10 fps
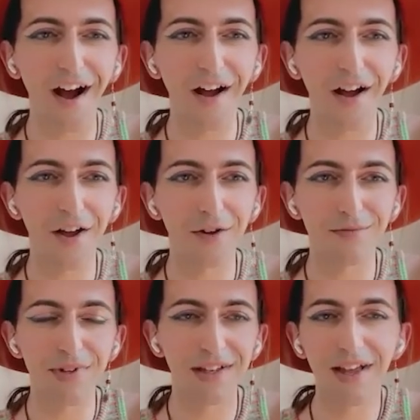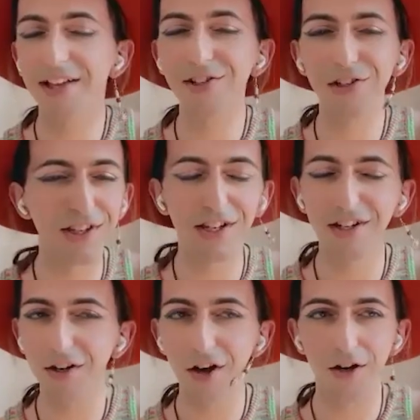and you're looking at
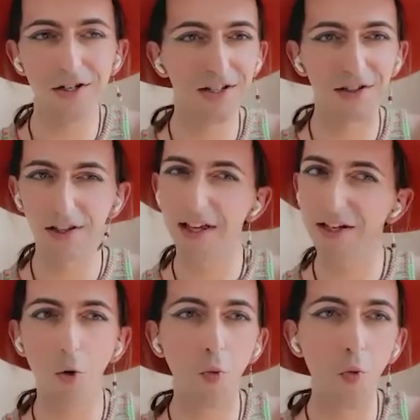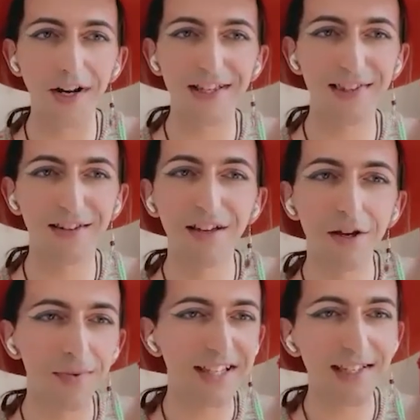our code and you're like, what is
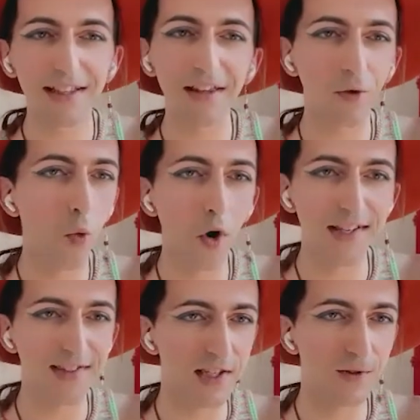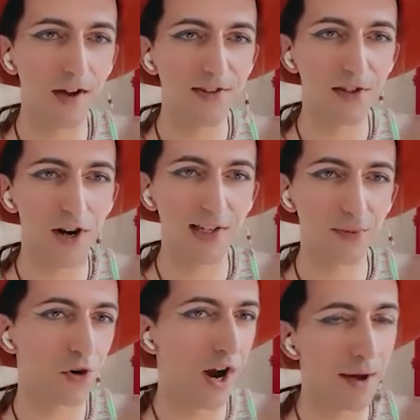this first
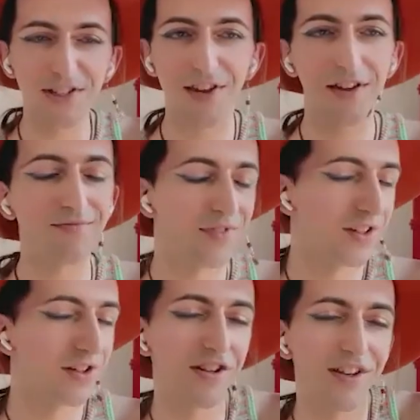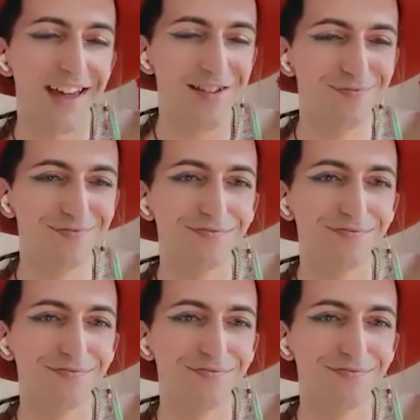address parameter? Okay.